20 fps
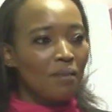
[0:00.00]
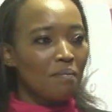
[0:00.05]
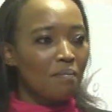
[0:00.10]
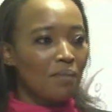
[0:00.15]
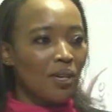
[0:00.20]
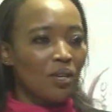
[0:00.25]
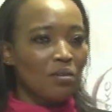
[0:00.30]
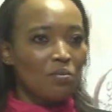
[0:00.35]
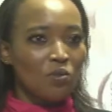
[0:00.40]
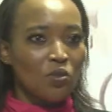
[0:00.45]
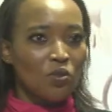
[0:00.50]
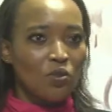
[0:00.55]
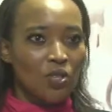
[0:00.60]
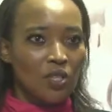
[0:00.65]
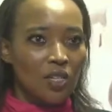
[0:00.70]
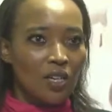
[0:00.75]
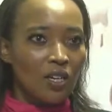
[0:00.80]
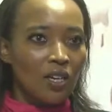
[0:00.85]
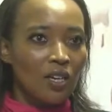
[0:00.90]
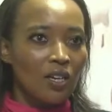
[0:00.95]
in my
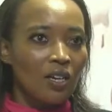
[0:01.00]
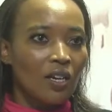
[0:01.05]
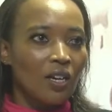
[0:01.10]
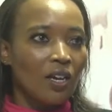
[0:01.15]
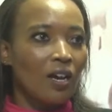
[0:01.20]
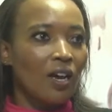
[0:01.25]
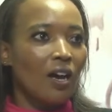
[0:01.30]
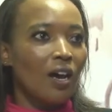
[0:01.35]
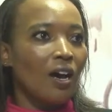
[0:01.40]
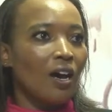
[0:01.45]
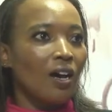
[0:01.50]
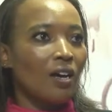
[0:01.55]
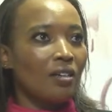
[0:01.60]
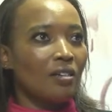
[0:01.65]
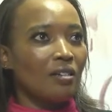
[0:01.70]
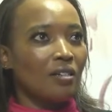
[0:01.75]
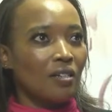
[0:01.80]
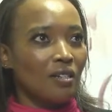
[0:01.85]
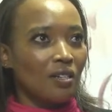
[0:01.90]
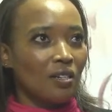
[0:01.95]
music,
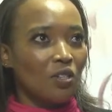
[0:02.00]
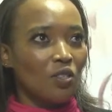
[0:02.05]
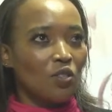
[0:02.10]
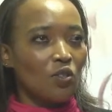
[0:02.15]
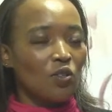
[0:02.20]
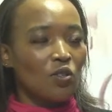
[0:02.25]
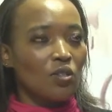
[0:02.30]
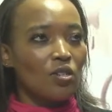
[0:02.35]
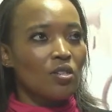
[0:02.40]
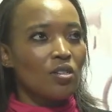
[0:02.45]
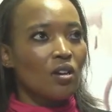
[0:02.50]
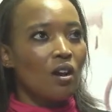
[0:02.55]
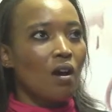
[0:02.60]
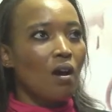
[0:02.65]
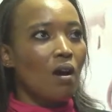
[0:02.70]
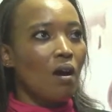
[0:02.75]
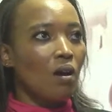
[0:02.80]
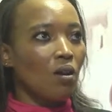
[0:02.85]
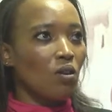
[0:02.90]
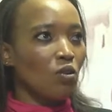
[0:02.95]
and I thought
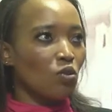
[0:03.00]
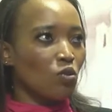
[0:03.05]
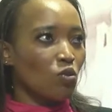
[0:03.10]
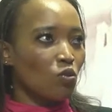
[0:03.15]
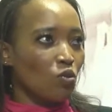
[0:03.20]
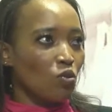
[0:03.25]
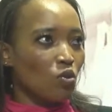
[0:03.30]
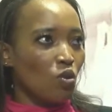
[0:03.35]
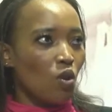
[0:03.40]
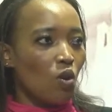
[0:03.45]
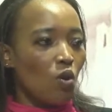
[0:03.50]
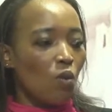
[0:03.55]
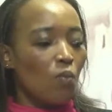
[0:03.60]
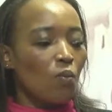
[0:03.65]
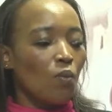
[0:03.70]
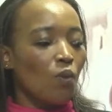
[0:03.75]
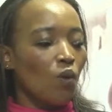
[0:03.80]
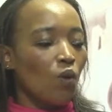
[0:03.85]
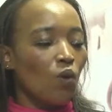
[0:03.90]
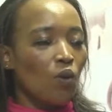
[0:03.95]
to go
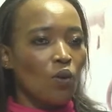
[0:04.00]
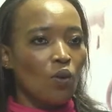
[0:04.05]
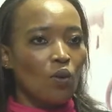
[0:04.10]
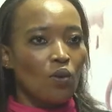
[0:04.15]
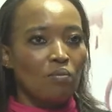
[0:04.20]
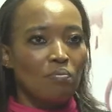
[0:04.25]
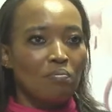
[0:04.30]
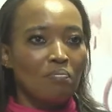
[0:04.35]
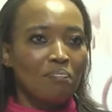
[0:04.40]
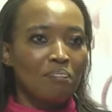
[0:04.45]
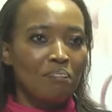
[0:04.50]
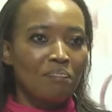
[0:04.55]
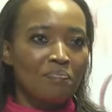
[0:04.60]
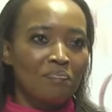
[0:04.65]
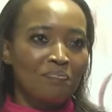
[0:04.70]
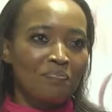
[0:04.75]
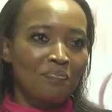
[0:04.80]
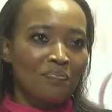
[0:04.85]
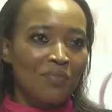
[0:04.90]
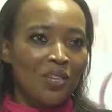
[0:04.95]
more
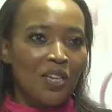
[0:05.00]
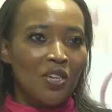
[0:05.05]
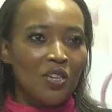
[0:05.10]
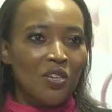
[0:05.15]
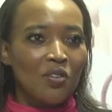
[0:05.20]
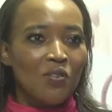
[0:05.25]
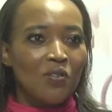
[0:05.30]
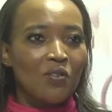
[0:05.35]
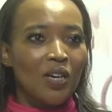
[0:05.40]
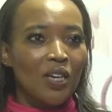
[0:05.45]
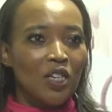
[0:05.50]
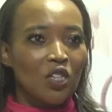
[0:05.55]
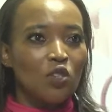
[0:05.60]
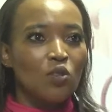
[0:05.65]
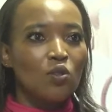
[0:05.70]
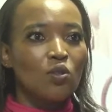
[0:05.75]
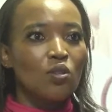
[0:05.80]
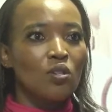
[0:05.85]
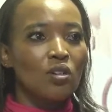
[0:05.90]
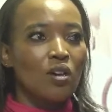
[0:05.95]
new, I
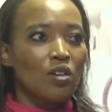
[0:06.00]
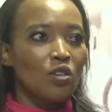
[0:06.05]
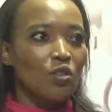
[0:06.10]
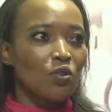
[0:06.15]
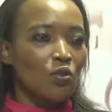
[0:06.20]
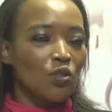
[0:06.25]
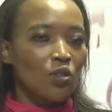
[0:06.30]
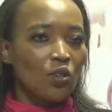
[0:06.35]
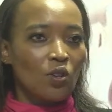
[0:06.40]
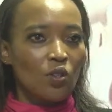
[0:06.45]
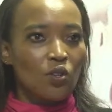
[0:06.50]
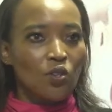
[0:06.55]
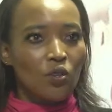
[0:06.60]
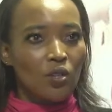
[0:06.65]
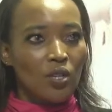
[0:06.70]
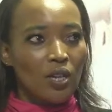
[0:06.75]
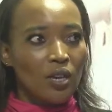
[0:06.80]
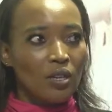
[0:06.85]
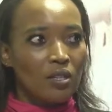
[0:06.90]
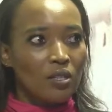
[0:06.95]
should use also
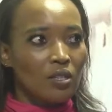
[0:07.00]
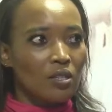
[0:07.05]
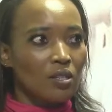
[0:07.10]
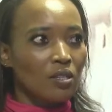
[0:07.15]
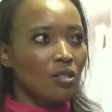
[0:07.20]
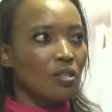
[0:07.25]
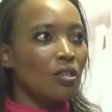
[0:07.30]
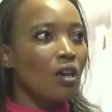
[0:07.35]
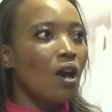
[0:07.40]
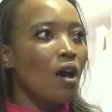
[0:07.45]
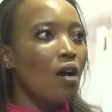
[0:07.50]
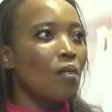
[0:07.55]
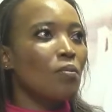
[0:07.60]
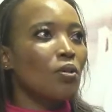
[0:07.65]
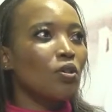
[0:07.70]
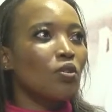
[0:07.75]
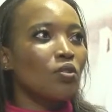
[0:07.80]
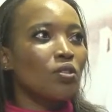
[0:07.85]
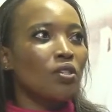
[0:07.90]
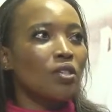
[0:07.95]
dancers,
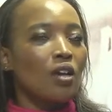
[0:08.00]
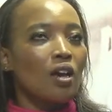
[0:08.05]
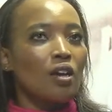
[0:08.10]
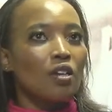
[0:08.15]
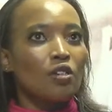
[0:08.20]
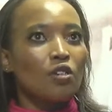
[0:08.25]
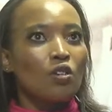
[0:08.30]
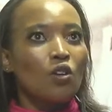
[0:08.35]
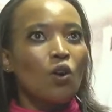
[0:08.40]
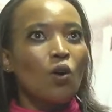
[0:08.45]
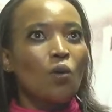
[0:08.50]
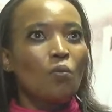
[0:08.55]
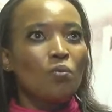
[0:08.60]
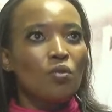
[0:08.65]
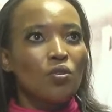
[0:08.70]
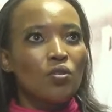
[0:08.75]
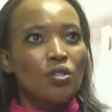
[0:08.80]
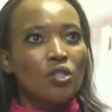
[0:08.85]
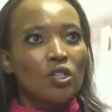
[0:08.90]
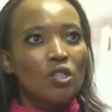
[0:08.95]
because I know
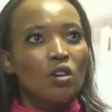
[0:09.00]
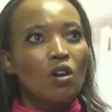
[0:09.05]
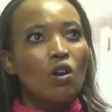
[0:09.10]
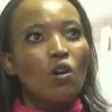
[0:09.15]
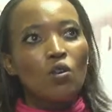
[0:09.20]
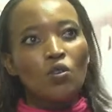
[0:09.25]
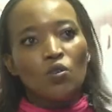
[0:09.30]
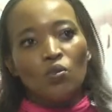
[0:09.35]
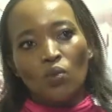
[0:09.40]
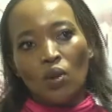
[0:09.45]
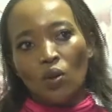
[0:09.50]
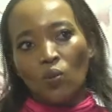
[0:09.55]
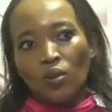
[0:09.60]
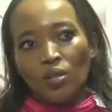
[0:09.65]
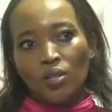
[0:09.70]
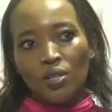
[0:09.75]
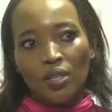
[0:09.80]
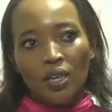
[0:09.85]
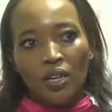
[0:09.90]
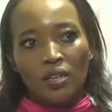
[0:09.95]
music goes well
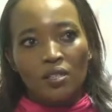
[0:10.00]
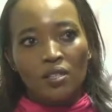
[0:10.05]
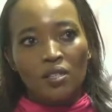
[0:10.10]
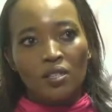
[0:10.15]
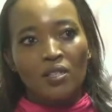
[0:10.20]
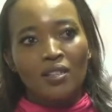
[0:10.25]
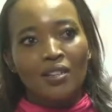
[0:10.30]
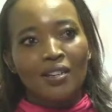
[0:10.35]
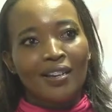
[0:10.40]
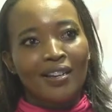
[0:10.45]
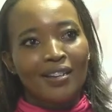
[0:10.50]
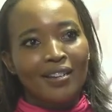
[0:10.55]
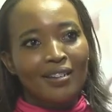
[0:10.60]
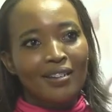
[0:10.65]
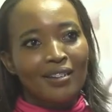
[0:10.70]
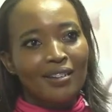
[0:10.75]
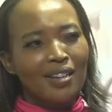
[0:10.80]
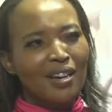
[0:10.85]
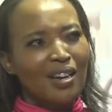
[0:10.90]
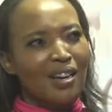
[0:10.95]
with dancing,
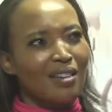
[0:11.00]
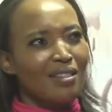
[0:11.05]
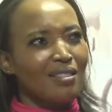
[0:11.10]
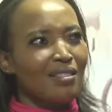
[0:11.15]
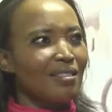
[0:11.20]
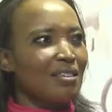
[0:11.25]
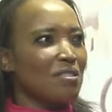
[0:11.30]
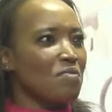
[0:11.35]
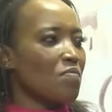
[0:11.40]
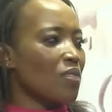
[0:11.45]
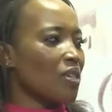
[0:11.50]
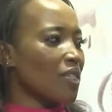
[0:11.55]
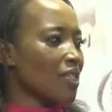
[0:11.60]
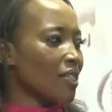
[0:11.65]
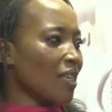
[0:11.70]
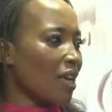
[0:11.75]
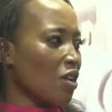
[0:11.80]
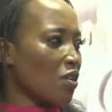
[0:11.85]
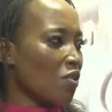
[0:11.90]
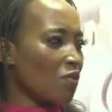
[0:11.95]
and I think my
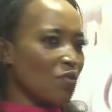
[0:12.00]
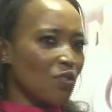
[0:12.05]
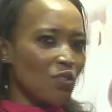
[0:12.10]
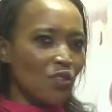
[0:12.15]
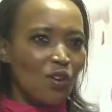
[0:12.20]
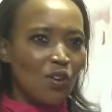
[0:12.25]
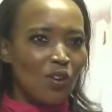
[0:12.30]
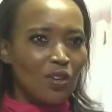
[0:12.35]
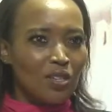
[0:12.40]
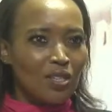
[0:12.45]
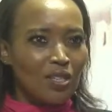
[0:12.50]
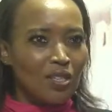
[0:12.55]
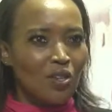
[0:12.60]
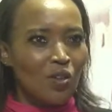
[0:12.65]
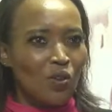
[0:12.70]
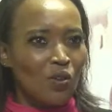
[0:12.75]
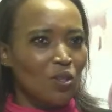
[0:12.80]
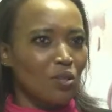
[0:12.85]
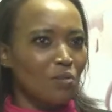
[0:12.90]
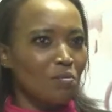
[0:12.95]
style of songs
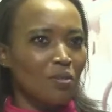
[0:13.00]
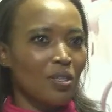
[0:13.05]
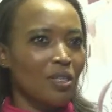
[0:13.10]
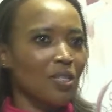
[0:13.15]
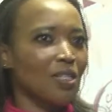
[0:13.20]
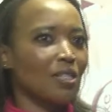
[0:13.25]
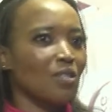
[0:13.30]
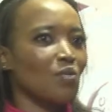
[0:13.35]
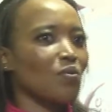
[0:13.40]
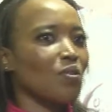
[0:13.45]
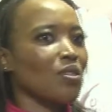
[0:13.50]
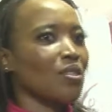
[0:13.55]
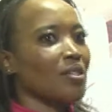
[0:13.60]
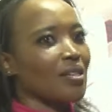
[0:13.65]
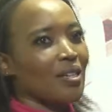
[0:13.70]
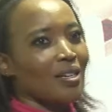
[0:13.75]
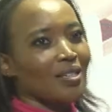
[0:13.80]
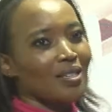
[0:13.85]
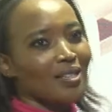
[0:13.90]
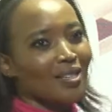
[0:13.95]
goes best with
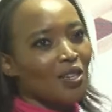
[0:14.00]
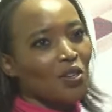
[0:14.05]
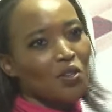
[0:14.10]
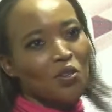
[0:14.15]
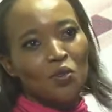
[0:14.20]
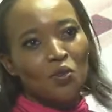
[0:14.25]
dancing